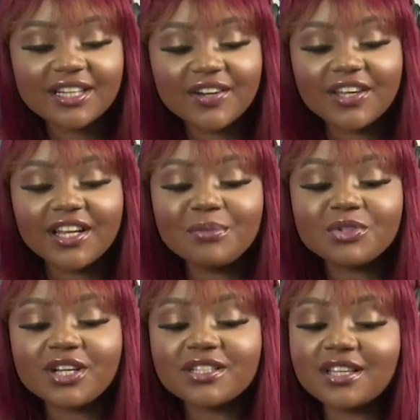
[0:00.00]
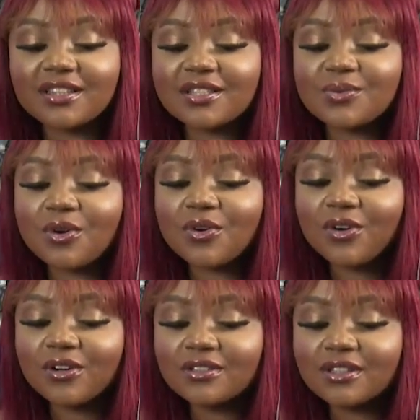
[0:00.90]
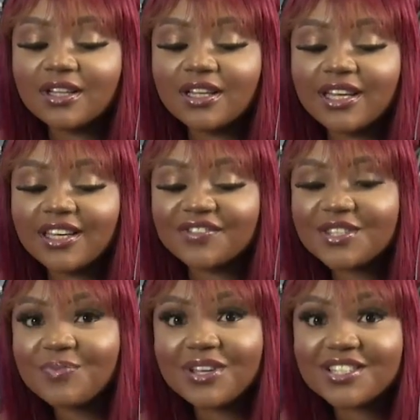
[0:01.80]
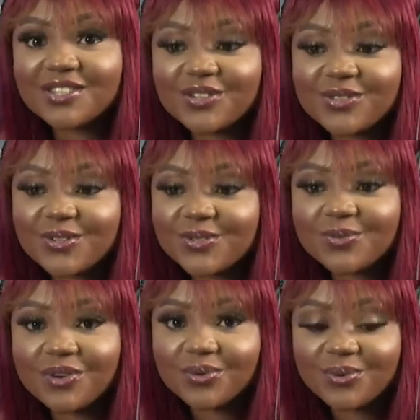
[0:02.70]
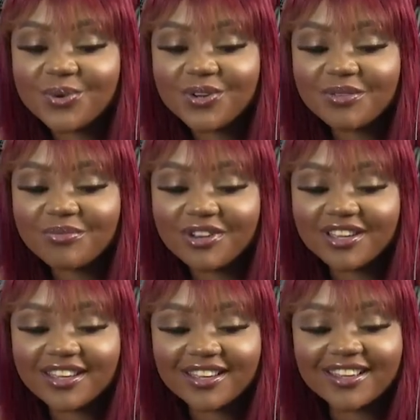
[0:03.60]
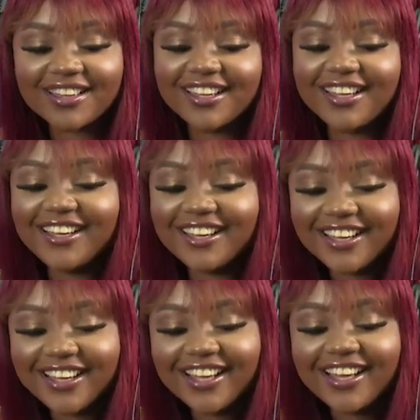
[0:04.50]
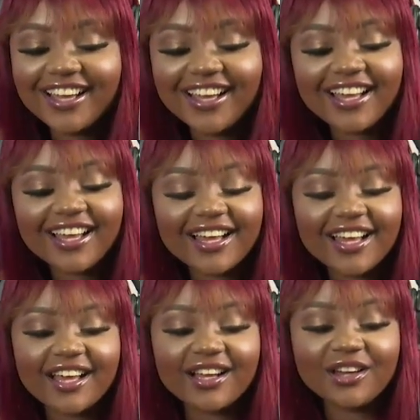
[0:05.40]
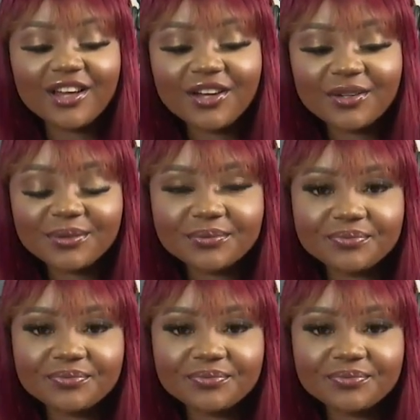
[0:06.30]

Okay, let me try to take this one call. If this person does not do well, we'll go on a break. Hello?